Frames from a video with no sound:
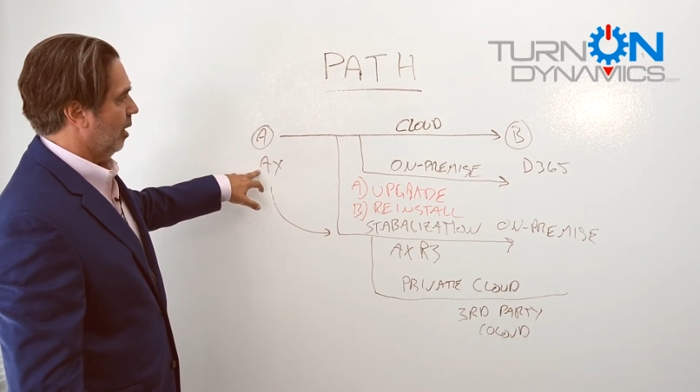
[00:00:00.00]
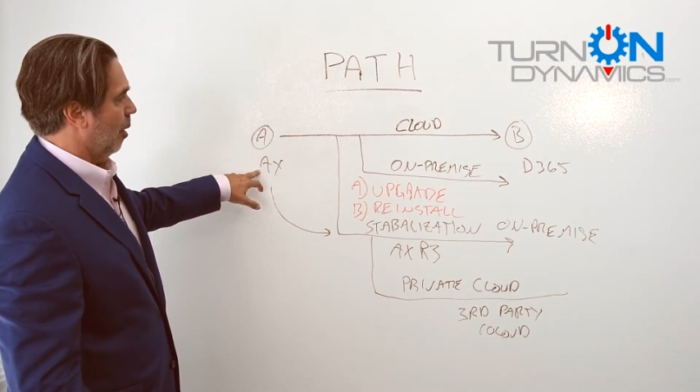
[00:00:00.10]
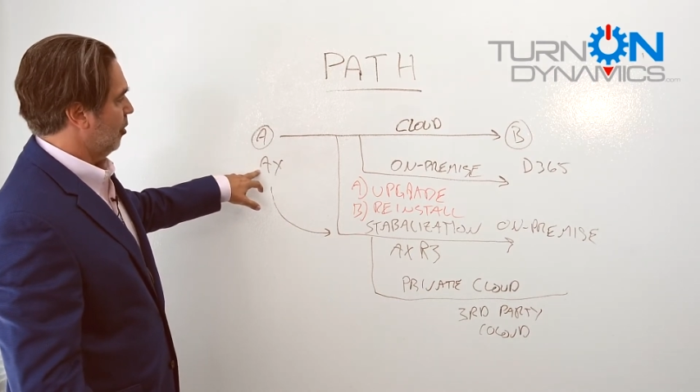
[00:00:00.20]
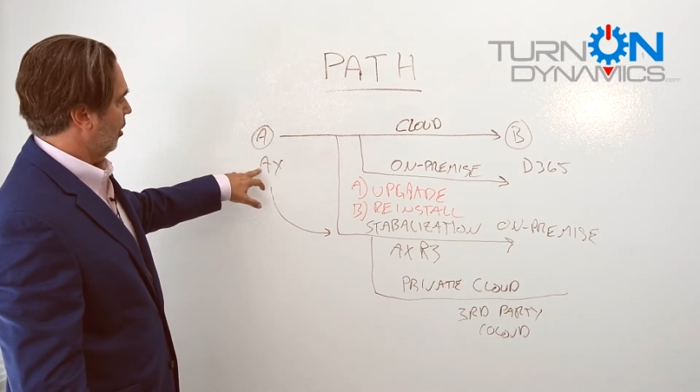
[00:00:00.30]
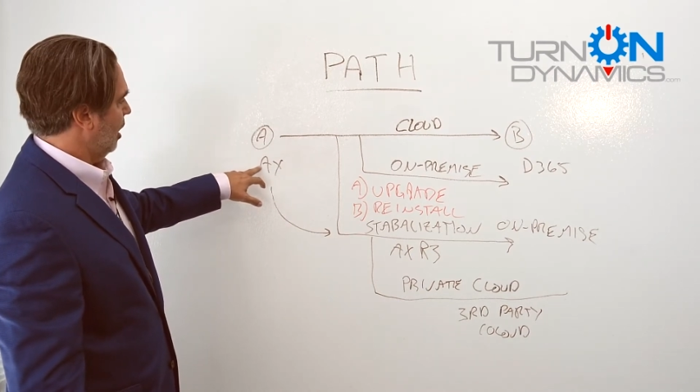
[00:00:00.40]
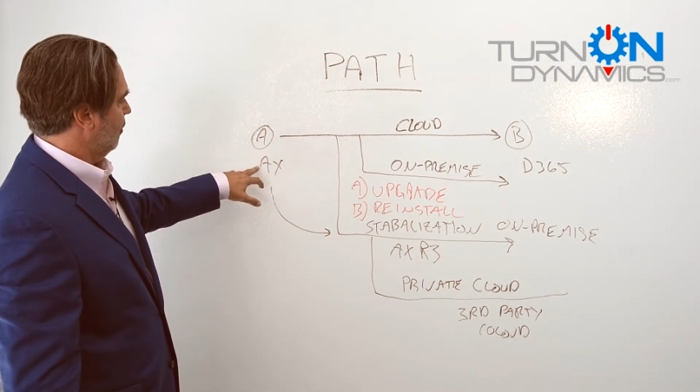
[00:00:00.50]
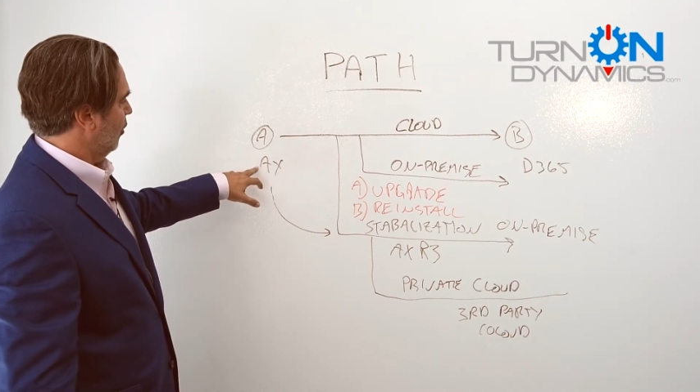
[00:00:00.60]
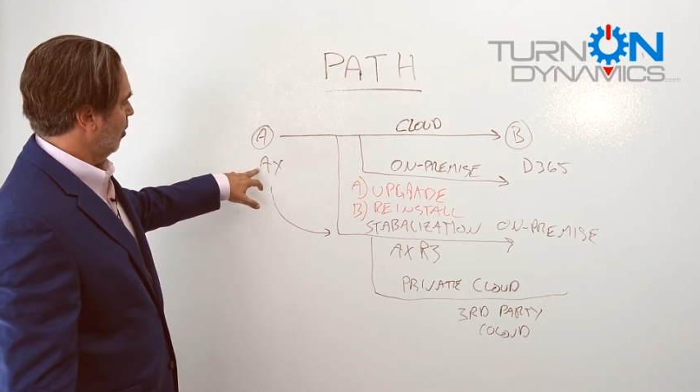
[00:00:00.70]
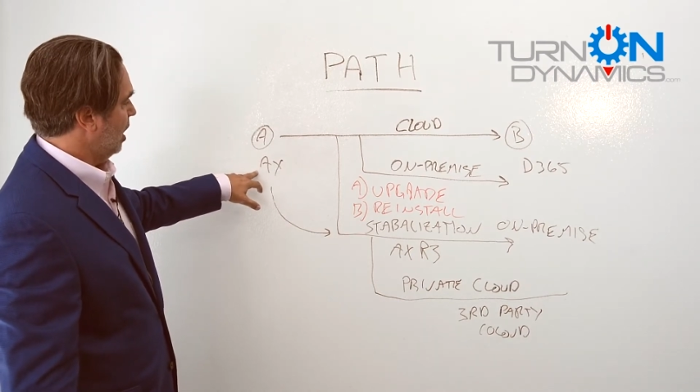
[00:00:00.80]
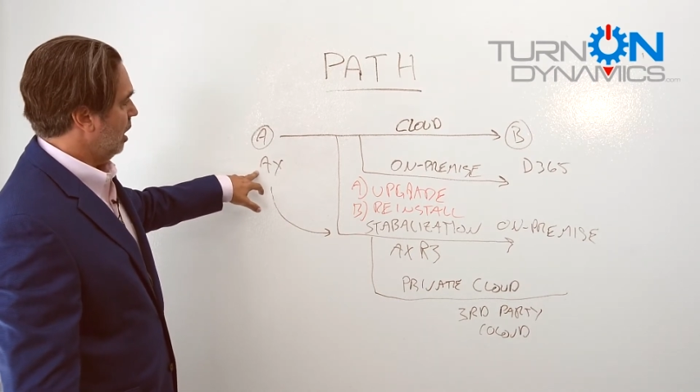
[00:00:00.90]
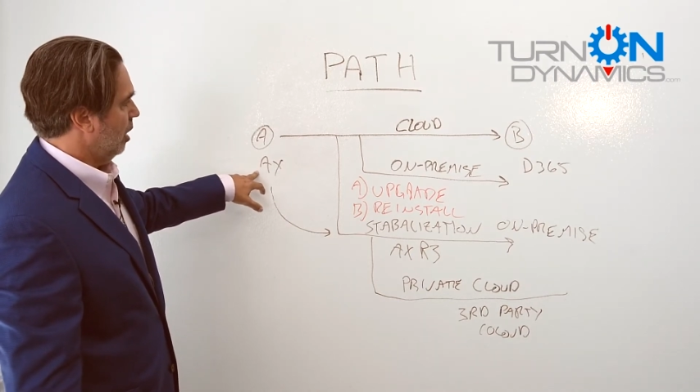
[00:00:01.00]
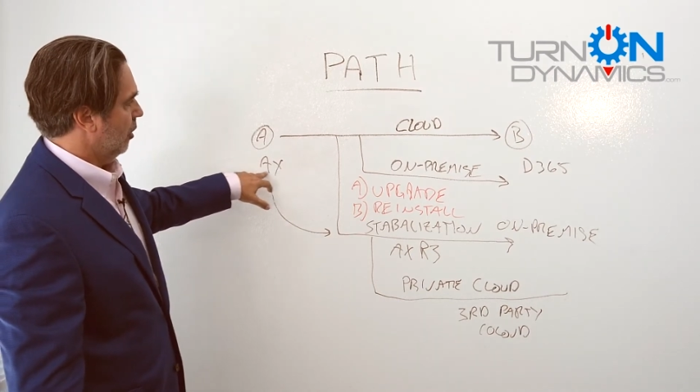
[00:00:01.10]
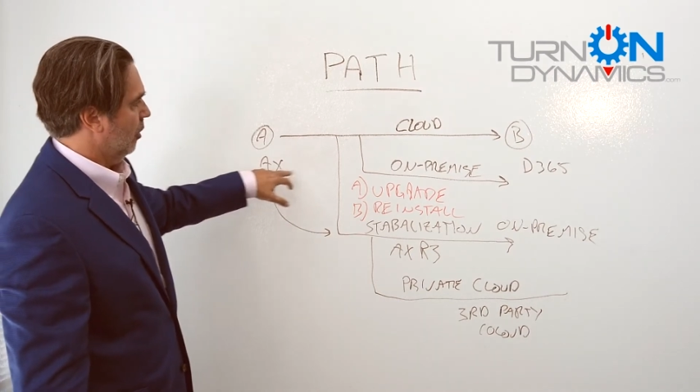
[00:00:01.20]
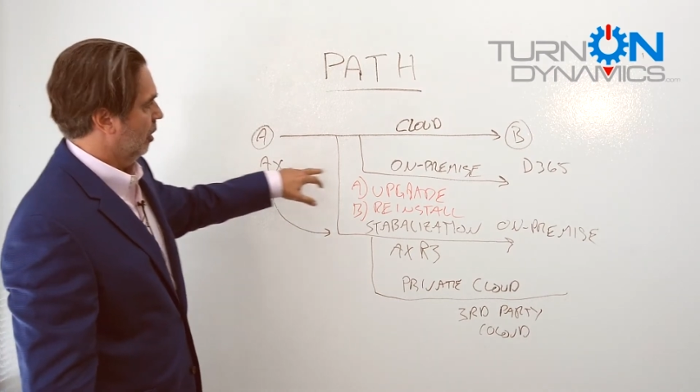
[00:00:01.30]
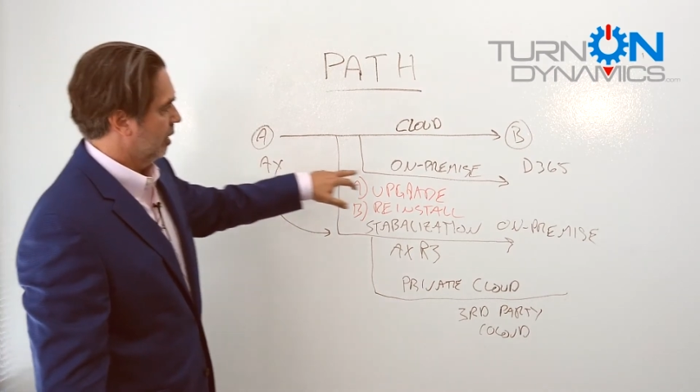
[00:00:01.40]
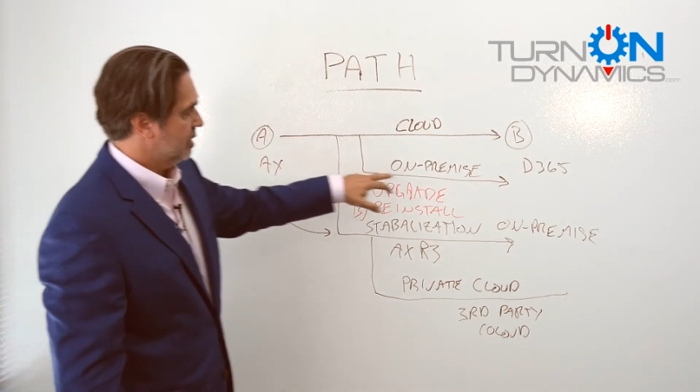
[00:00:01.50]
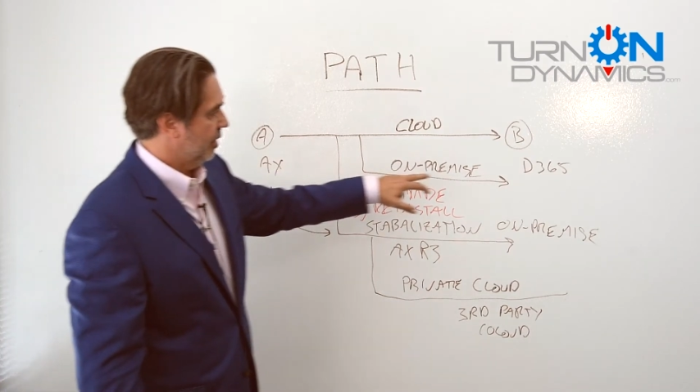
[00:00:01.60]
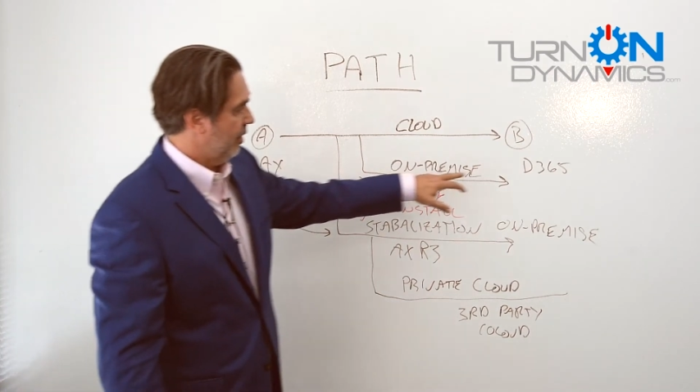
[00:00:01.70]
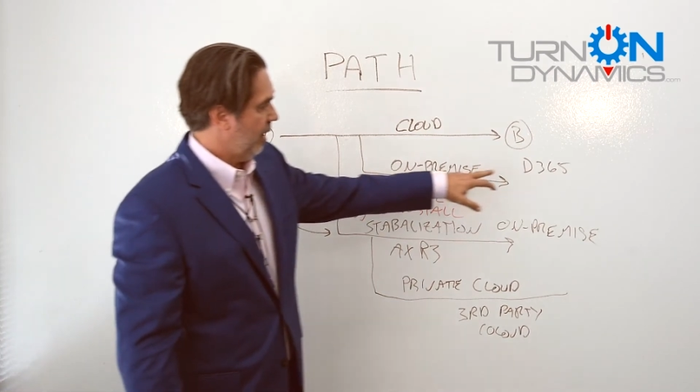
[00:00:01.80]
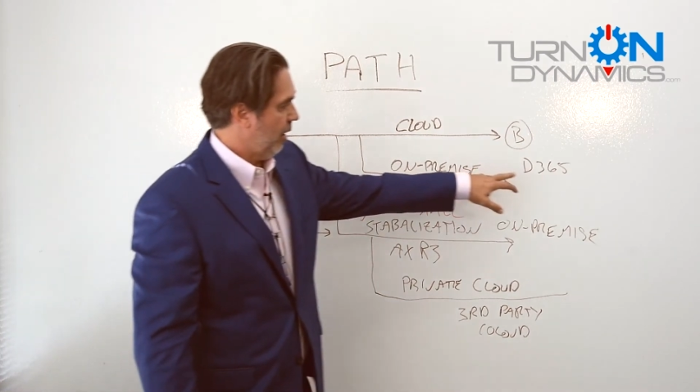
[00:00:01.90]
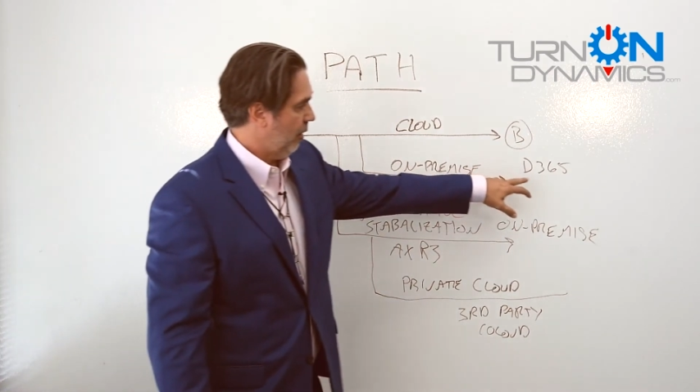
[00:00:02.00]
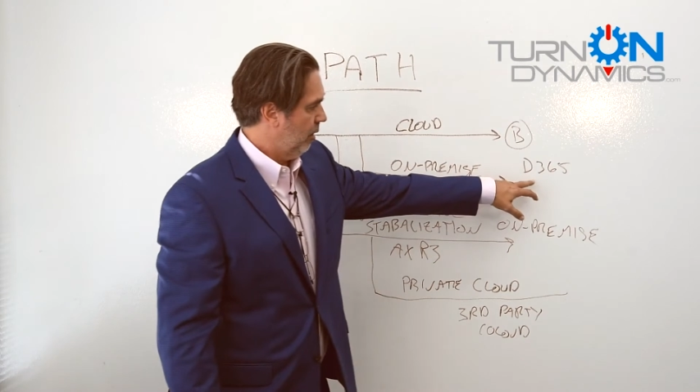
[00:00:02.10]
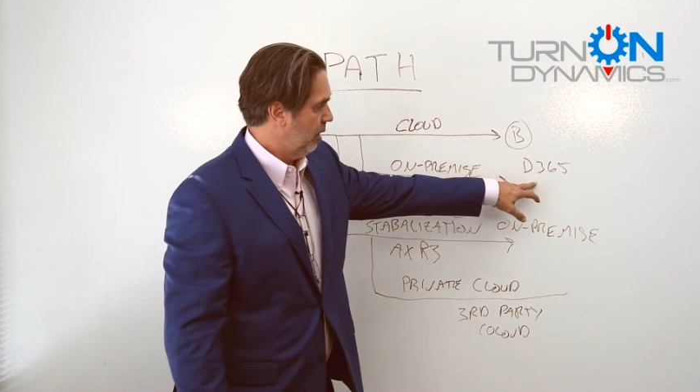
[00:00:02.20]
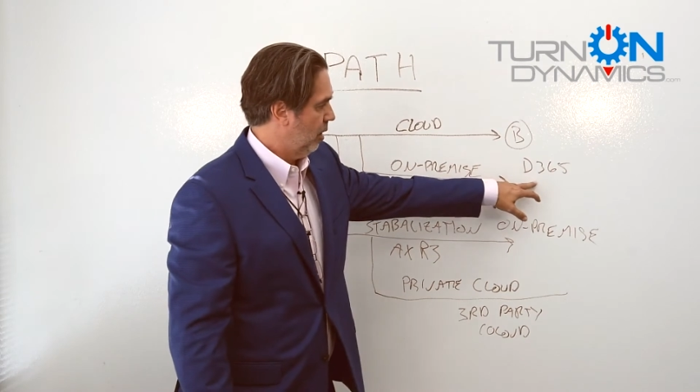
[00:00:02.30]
upgrade from here to there